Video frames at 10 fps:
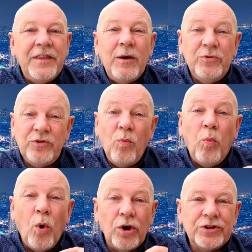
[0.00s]
There was a
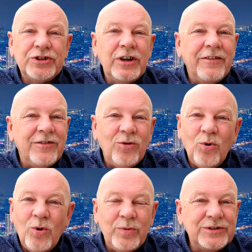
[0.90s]
watch, a
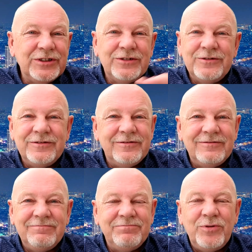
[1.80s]
floor with just
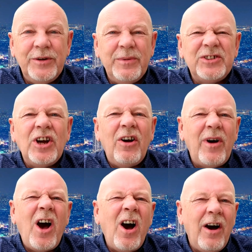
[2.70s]
pretty much
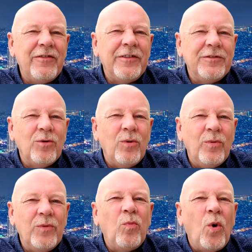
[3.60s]
half a floor
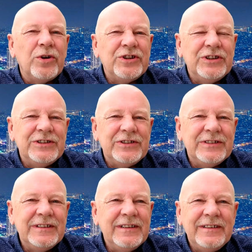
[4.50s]
with watches
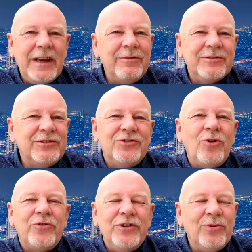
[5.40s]

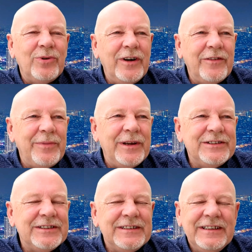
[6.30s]
dotted all over the
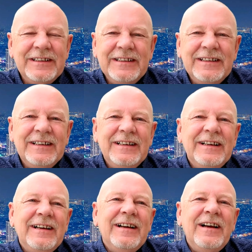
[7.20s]
place
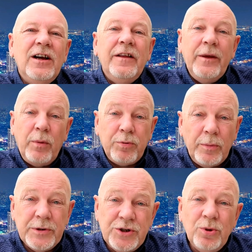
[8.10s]
there were
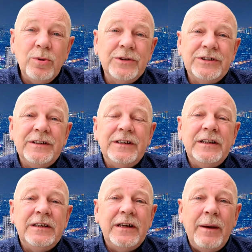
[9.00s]
proper jewelers in
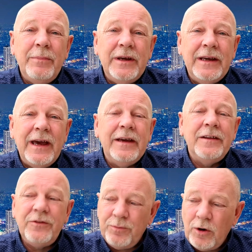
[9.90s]
the MBK.
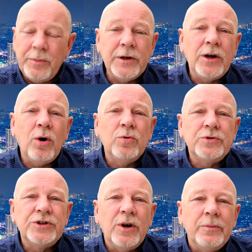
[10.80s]
There's proper
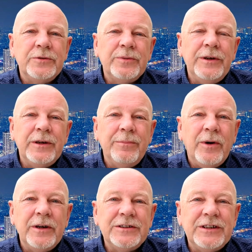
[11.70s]
gold shops where you can
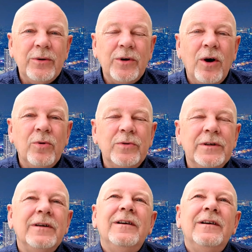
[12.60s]
buy and sell gold.